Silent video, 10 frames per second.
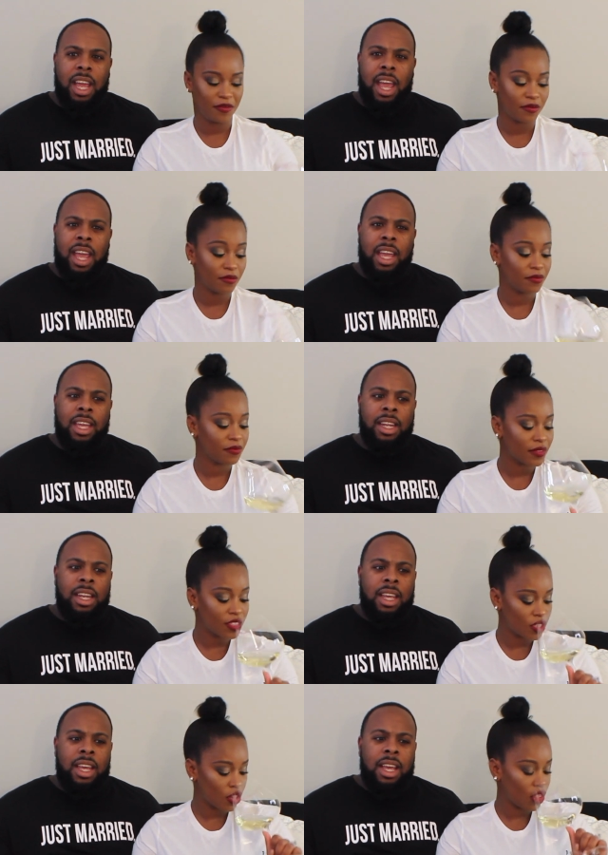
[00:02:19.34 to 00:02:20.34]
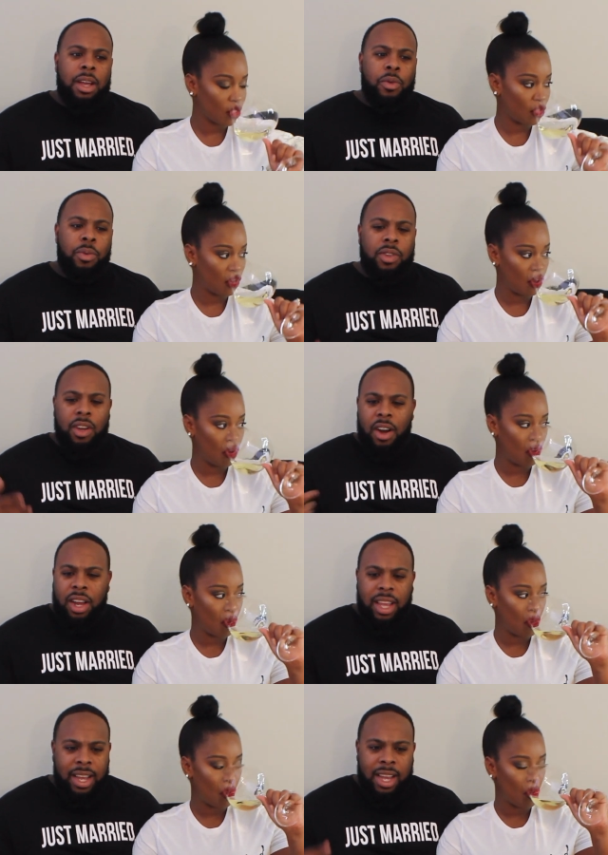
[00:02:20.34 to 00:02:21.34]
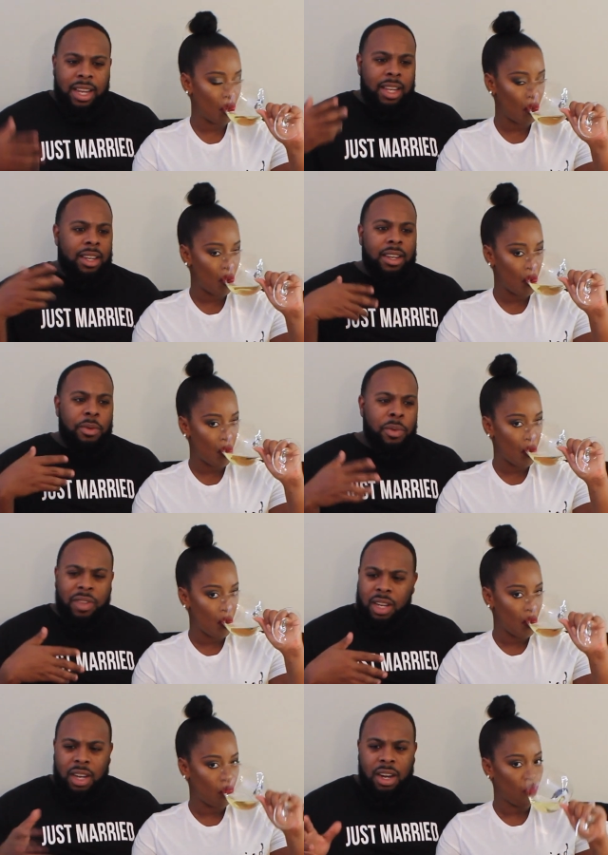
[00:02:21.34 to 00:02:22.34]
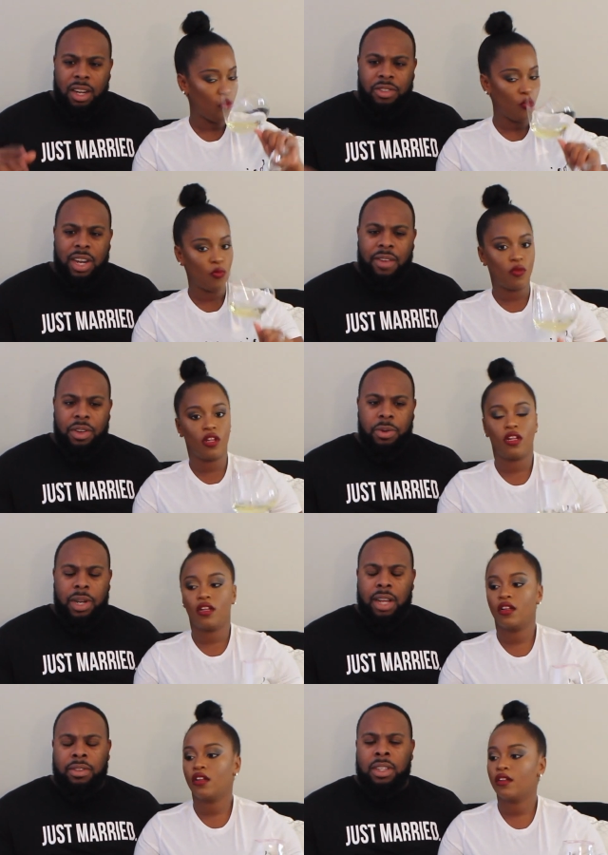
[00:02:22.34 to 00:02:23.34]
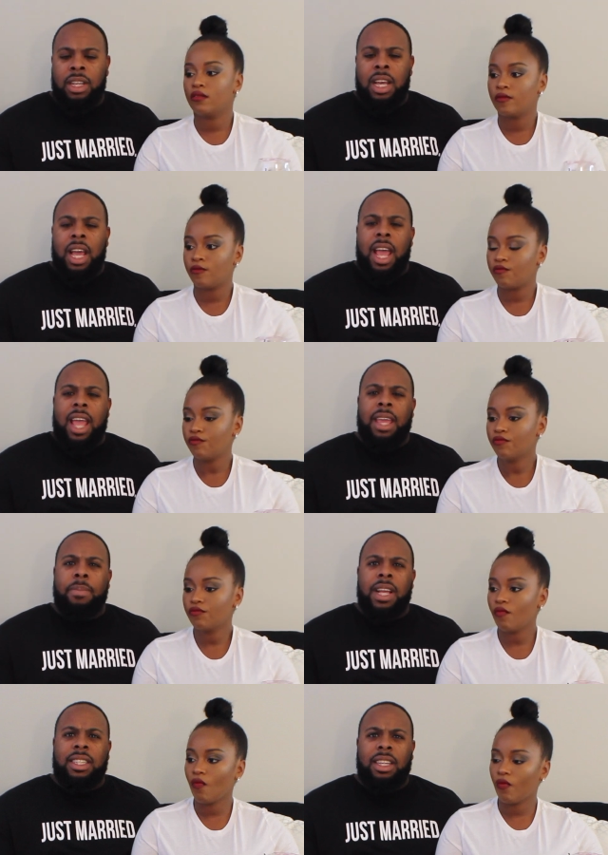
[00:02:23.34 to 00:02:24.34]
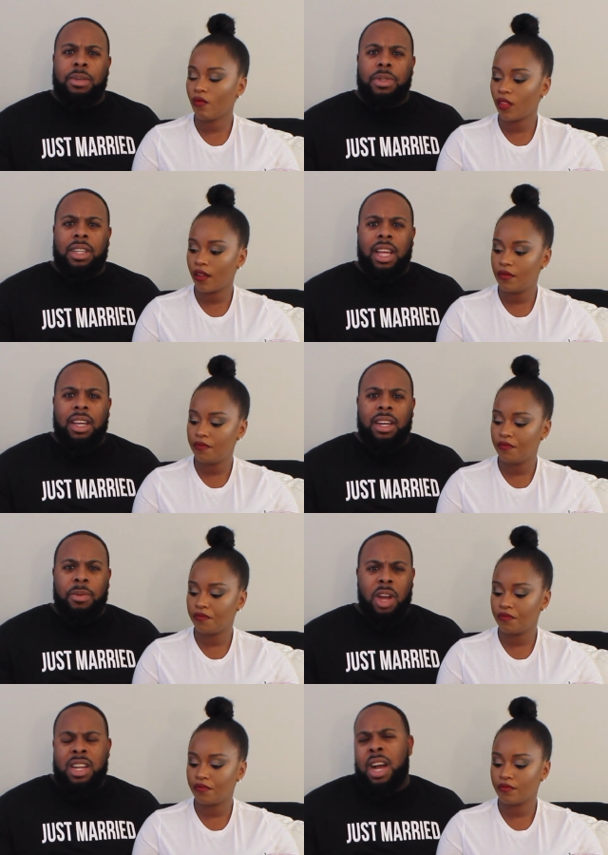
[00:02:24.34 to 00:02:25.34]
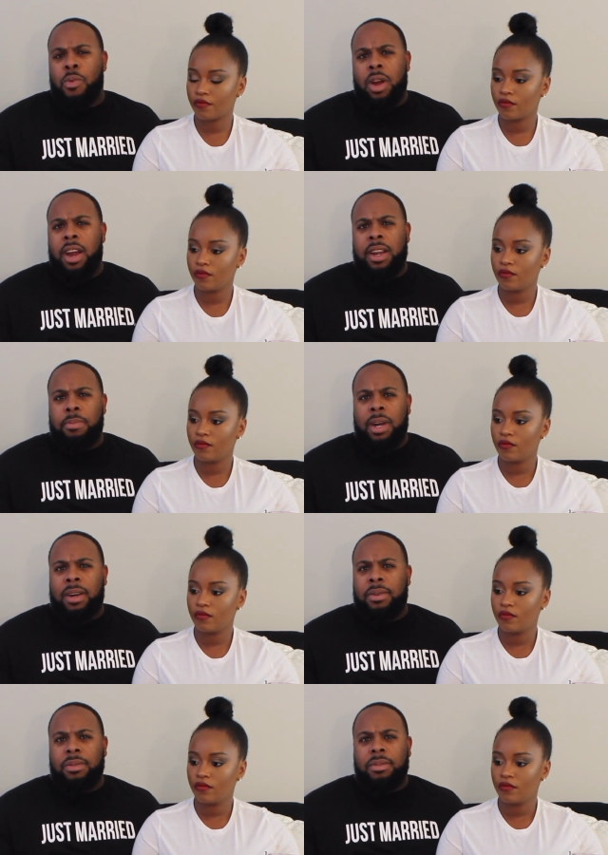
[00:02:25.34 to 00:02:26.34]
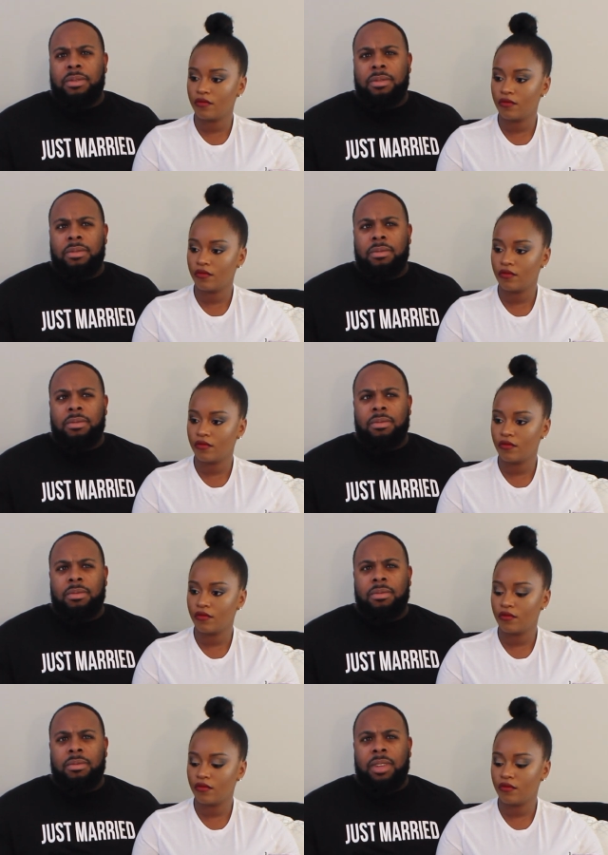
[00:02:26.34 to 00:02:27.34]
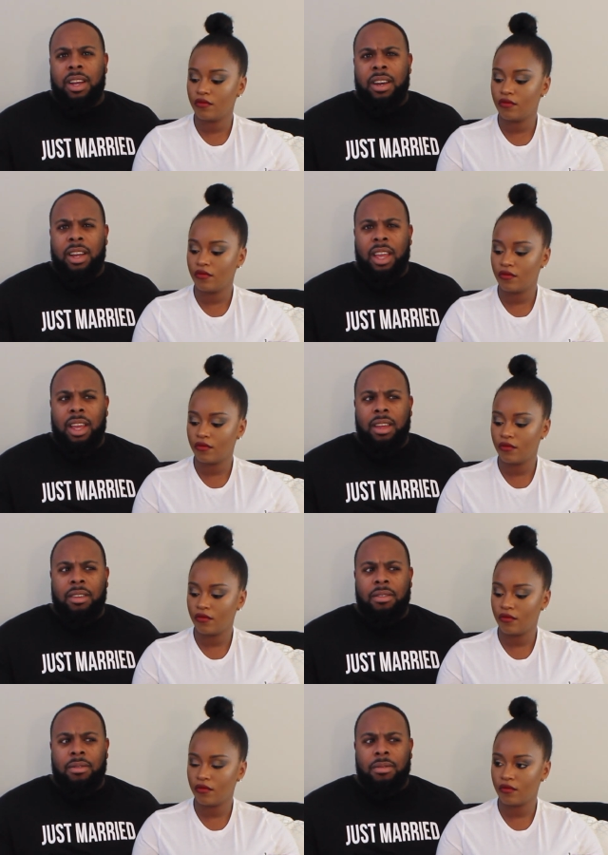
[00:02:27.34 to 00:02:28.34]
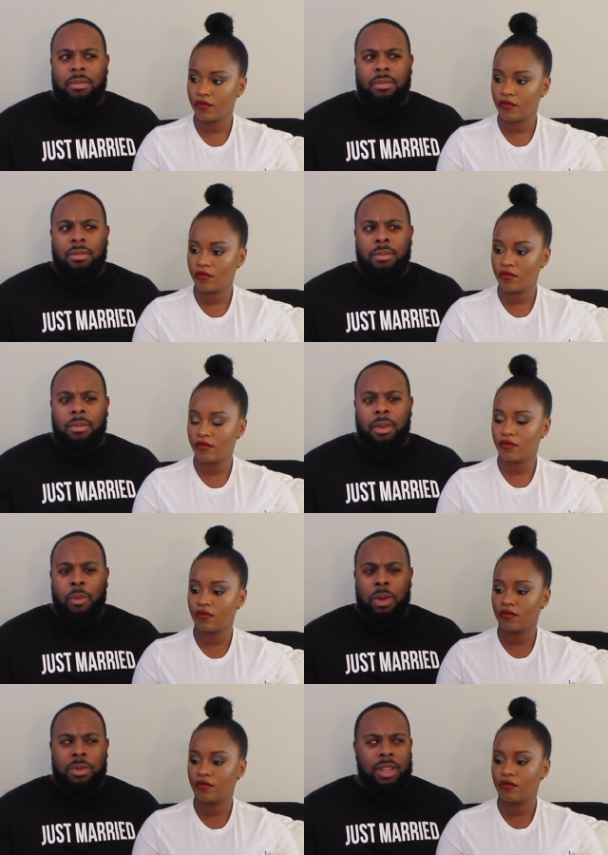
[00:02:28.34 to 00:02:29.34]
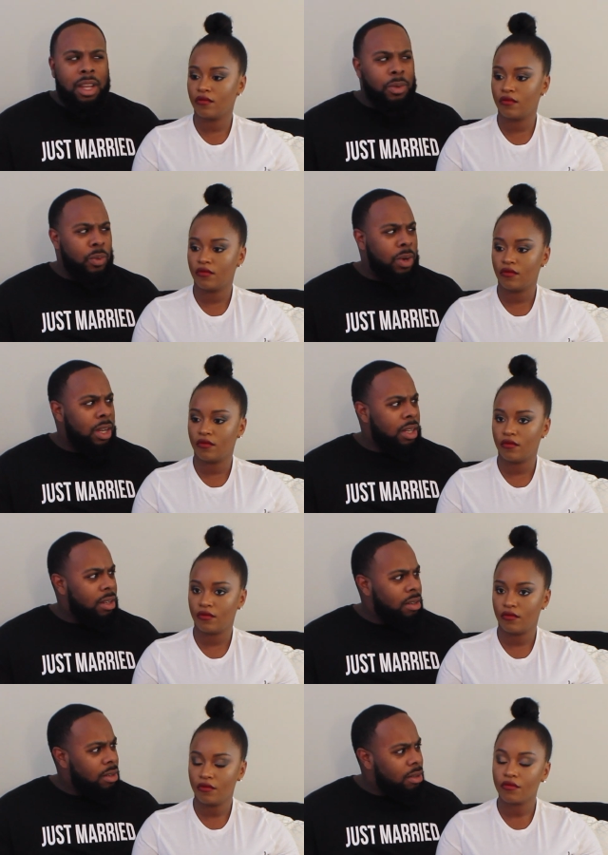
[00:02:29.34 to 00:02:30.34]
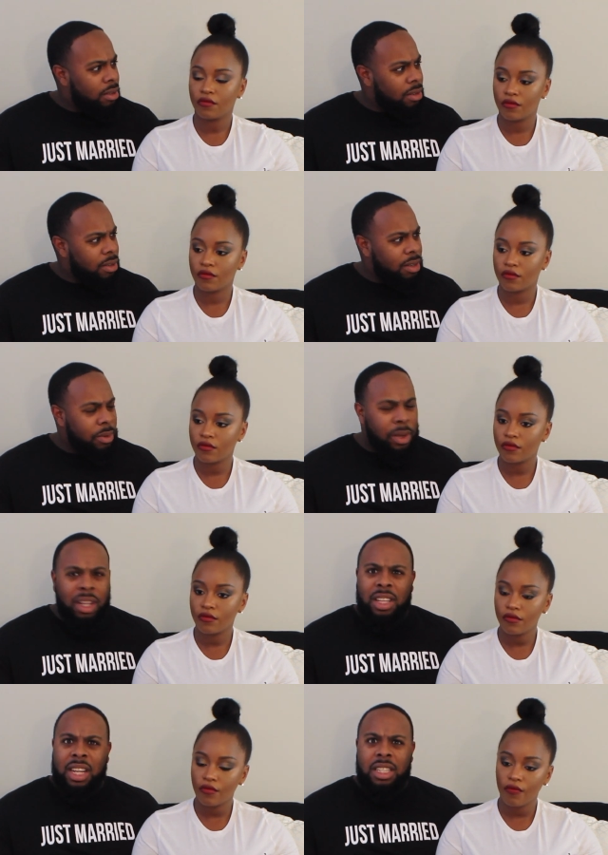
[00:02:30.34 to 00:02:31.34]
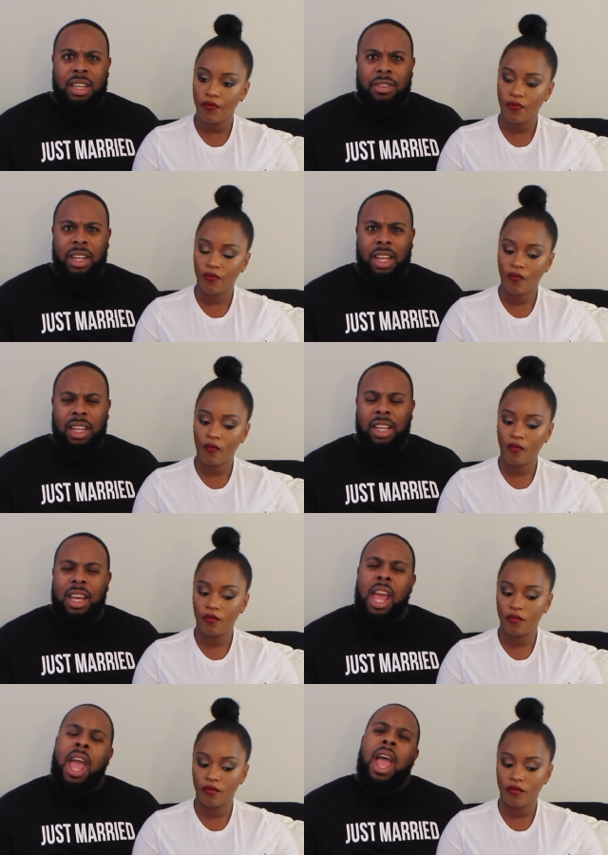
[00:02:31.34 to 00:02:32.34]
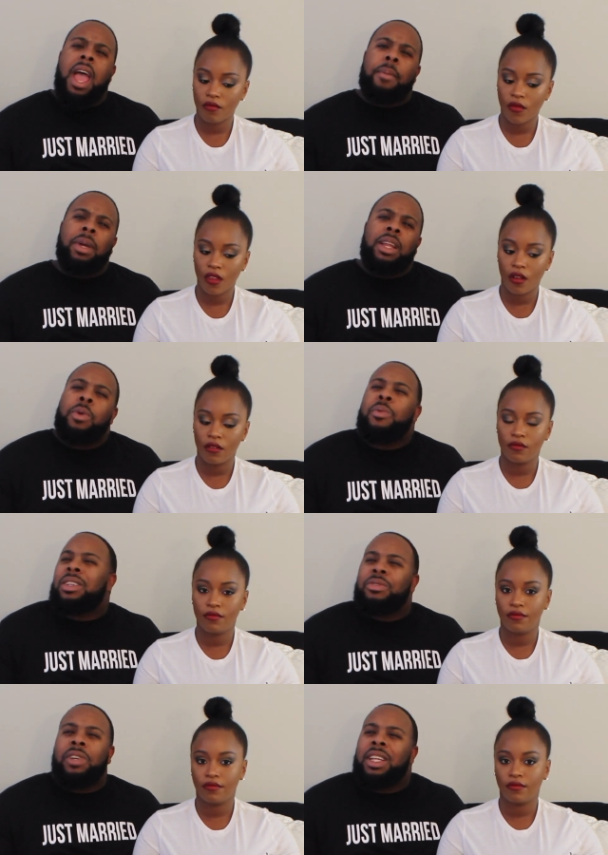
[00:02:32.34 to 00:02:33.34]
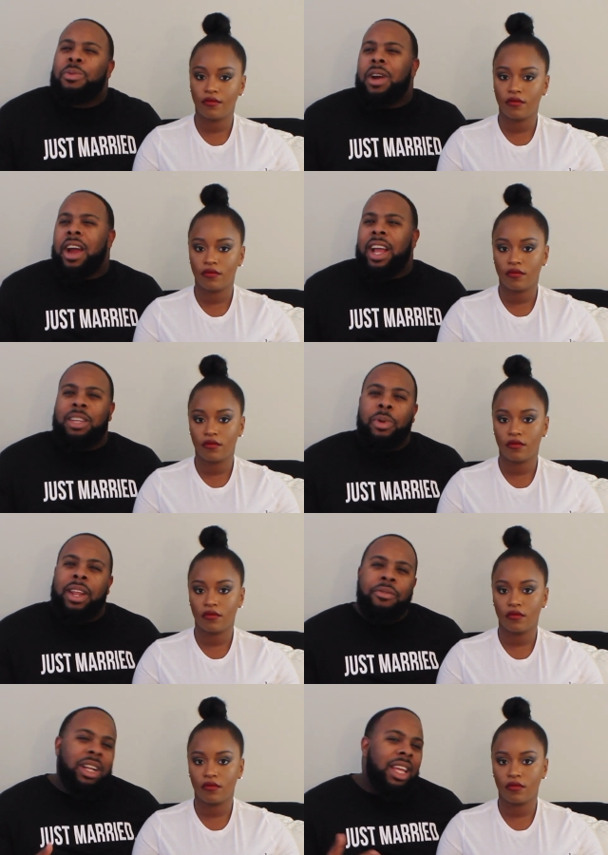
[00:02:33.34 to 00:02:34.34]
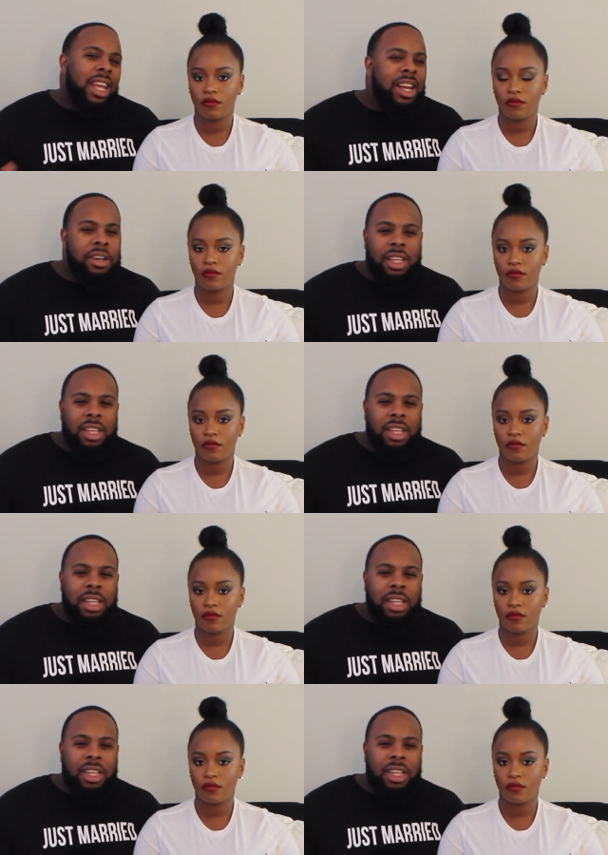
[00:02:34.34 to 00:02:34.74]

Speaker 1: and we were talking and we was in the car driving or whatever. And he basically was like, um, y'all not worried about the hurricane. And we was like, what? We looked at each other like, but then we wasn't really worried because we didn't really hear